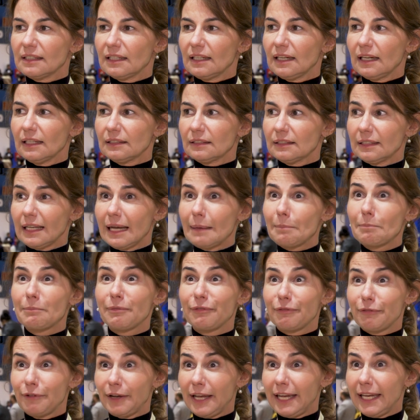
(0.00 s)
attempt
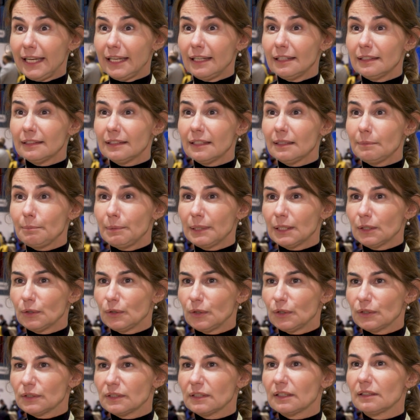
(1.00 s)
failed
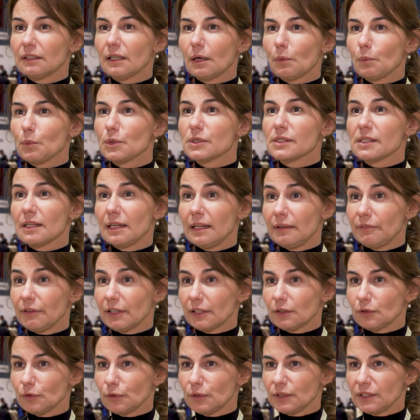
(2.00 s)
because there was
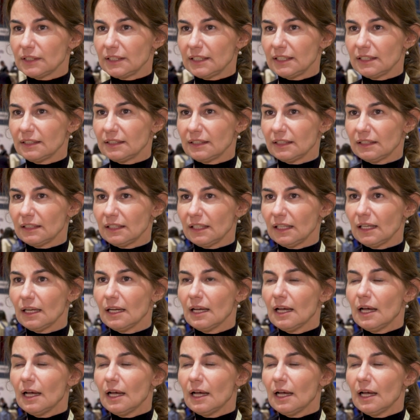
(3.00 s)
liver toxicity.